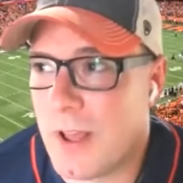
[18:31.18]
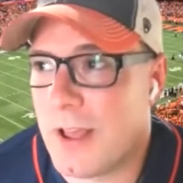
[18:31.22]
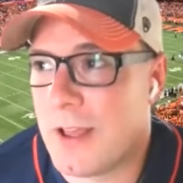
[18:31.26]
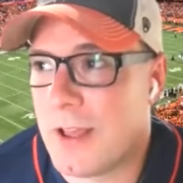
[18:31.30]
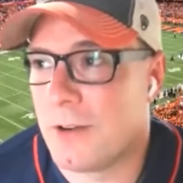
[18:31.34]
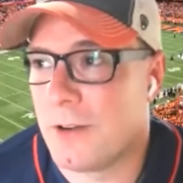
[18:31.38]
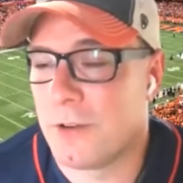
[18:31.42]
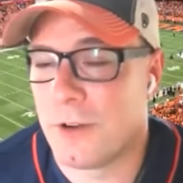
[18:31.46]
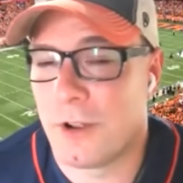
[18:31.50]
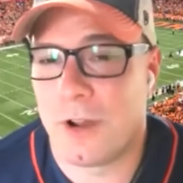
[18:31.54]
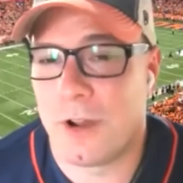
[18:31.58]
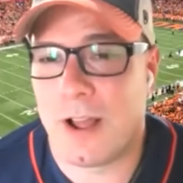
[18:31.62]
I
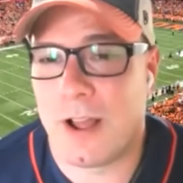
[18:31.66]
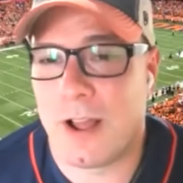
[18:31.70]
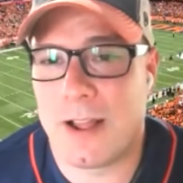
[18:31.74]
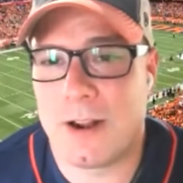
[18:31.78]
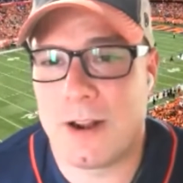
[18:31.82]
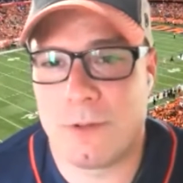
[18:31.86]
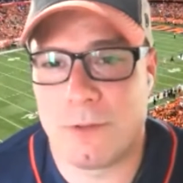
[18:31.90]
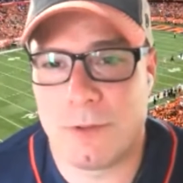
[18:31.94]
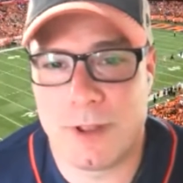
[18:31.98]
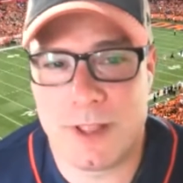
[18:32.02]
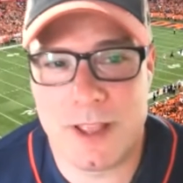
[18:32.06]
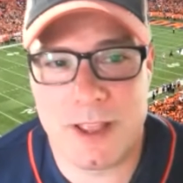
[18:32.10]
don't know. I
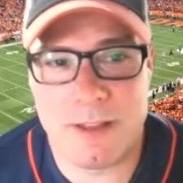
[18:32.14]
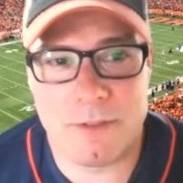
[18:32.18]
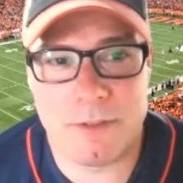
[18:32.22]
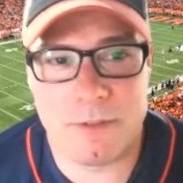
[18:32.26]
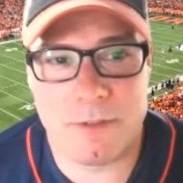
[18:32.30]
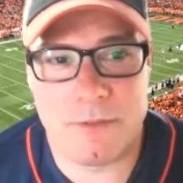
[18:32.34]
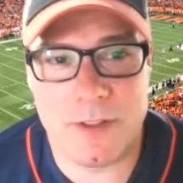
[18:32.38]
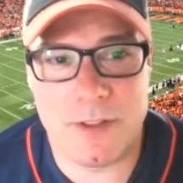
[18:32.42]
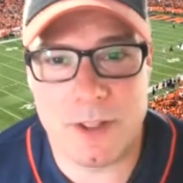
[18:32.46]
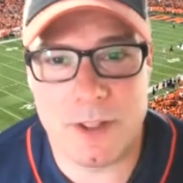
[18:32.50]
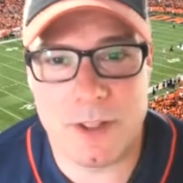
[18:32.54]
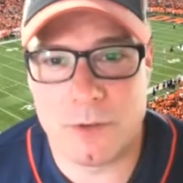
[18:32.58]
don't really have a
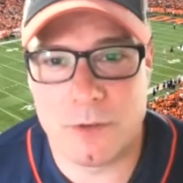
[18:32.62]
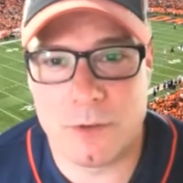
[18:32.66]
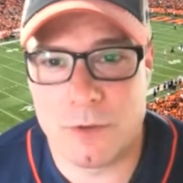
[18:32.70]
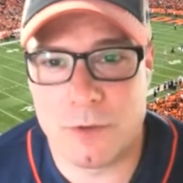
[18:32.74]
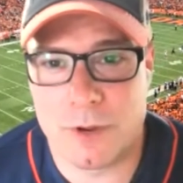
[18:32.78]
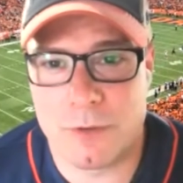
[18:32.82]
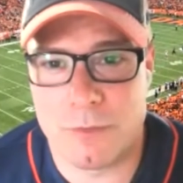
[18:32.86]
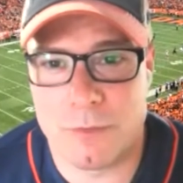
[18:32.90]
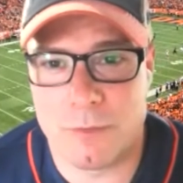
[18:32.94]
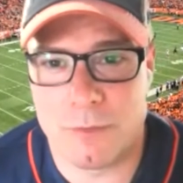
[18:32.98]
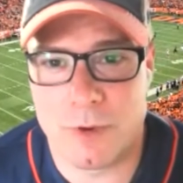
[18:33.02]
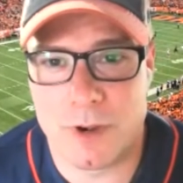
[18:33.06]
feel
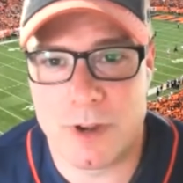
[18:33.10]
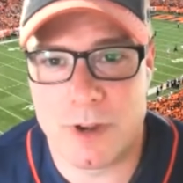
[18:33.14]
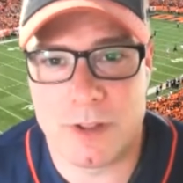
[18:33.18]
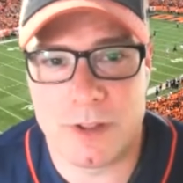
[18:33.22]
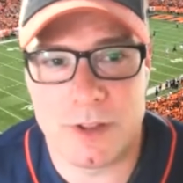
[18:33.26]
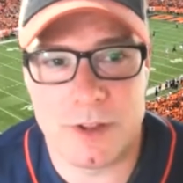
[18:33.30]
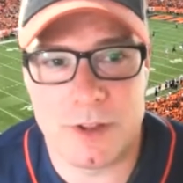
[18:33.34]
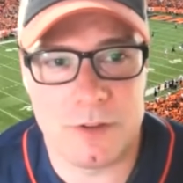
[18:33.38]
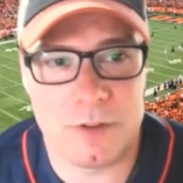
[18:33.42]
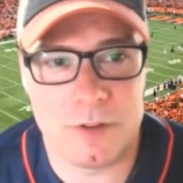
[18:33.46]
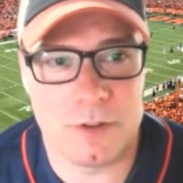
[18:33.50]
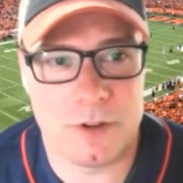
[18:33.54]

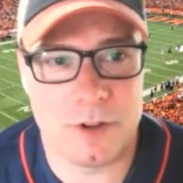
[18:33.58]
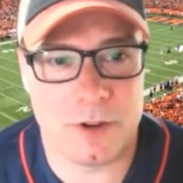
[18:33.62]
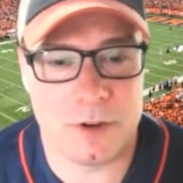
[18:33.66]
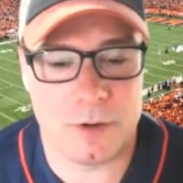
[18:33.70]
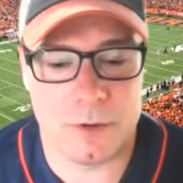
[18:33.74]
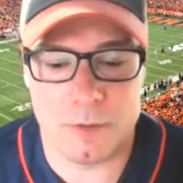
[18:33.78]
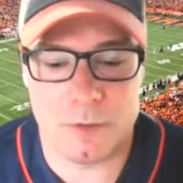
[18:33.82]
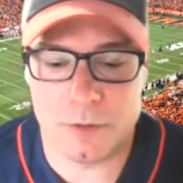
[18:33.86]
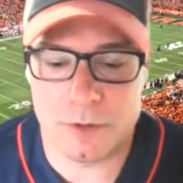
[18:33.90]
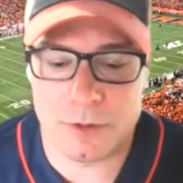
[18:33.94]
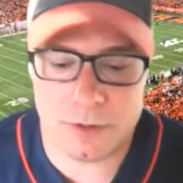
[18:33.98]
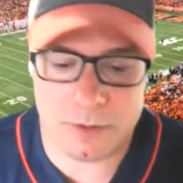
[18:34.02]

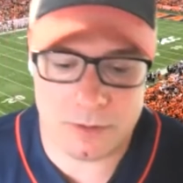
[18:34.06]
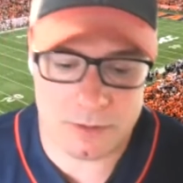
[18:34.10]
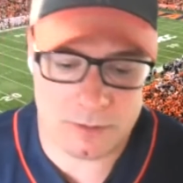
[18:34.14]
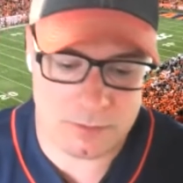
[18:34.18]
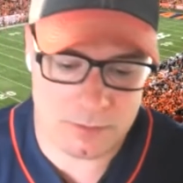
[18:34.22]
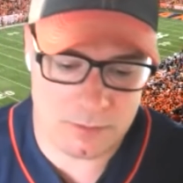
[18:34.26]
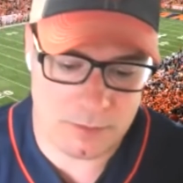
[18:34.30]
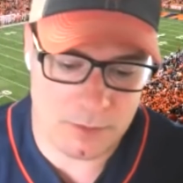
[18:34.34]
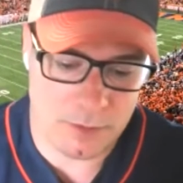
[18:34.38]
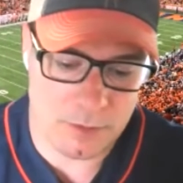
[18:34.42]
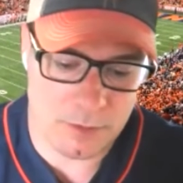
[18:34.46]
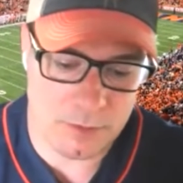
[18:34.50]
who's
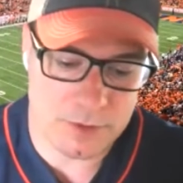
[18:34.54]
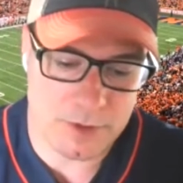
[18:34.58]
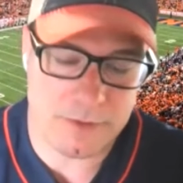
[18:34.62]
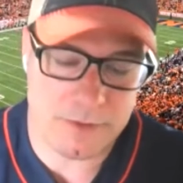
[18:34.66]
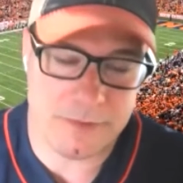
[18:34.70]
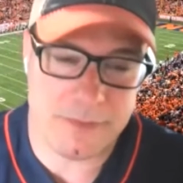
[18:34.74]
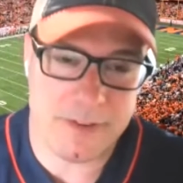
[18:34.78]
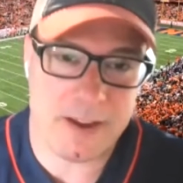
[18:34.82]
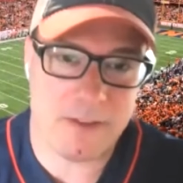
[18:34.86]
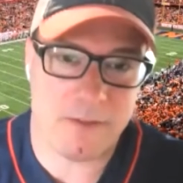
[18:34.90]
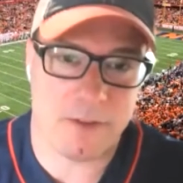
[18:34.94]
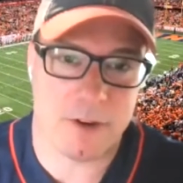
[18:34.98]

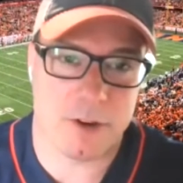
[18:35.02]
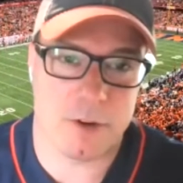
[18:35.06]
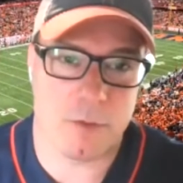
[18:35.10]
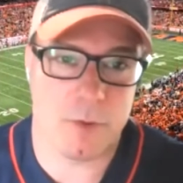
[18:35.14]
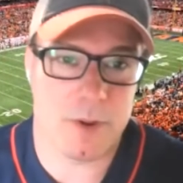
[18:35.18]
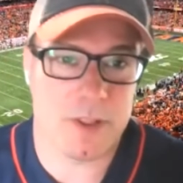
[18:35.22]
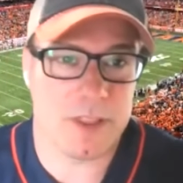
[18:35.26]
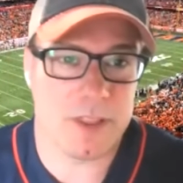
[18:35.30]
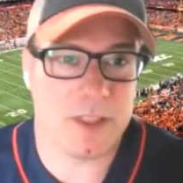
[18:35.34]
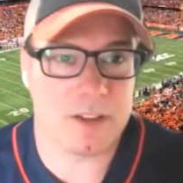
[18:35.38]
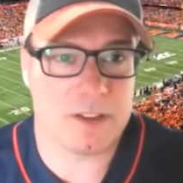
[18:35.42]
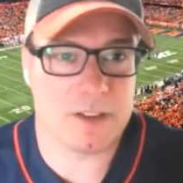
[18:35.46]
the favorite to
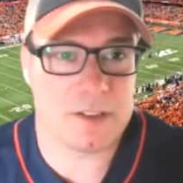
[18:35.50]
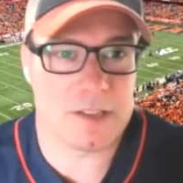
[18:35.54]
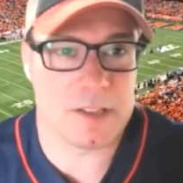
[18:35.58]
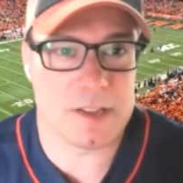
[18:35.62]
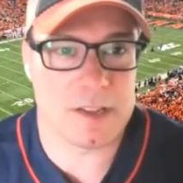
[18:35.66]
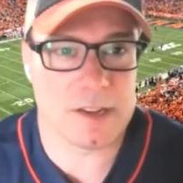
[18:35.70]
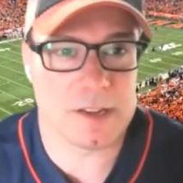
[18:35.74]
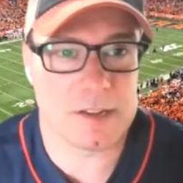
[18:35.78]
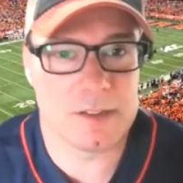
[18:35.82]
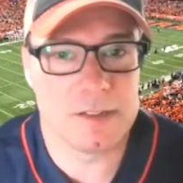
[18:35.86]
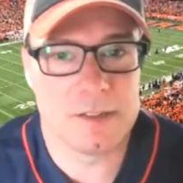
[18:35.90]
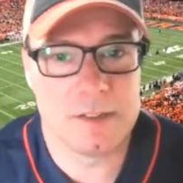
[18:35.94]
win this
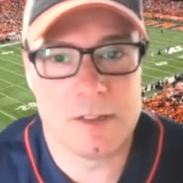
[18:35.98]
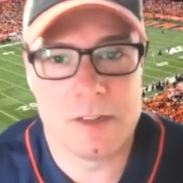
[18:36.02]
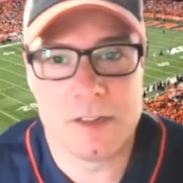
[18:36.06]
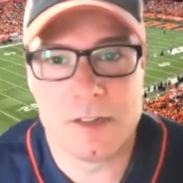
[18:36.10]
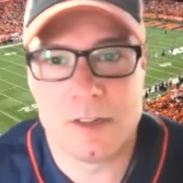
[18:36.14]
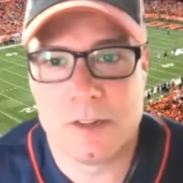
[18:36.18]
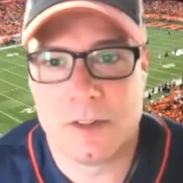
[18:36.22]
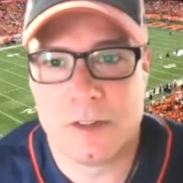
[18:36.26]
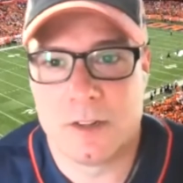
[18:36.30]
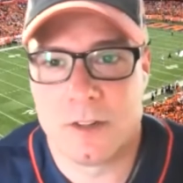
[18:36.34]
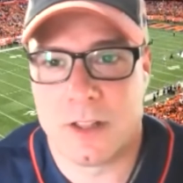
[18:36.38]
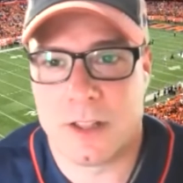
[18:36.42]
thing.
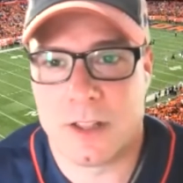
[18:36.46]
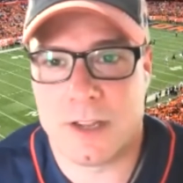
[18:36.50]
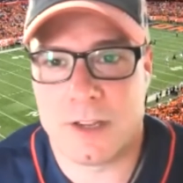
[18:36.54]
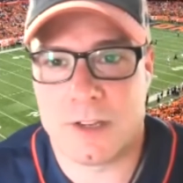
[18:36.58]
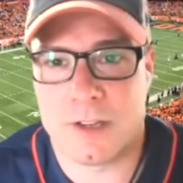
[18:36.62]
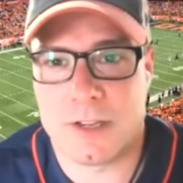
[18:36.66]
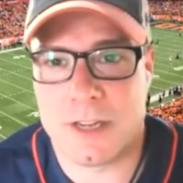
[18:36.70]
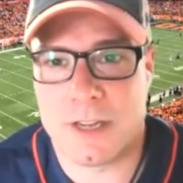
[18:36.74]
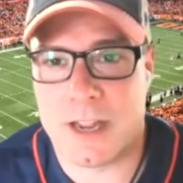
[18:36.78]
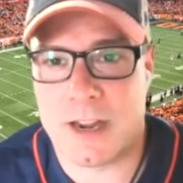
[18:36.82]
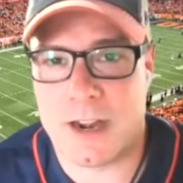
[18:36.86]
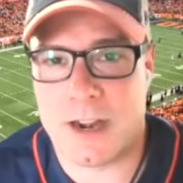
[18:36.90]
Like you
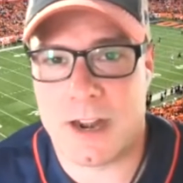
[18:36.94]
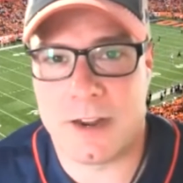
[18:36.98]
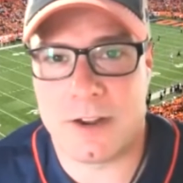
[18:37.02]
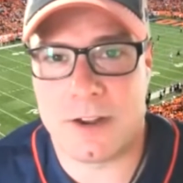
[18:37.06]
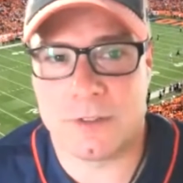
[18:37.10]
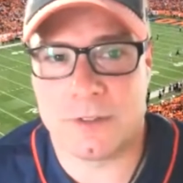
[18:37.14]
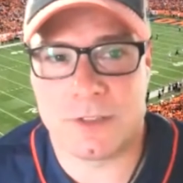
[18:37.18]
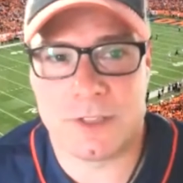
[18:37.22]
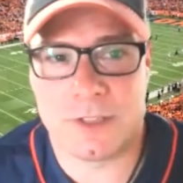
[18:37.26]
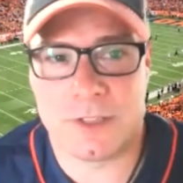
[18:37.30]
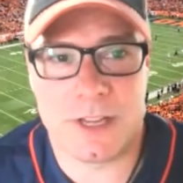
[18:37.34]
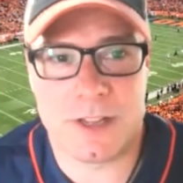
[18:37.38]
said, I
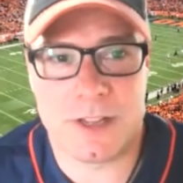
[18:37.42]
don't see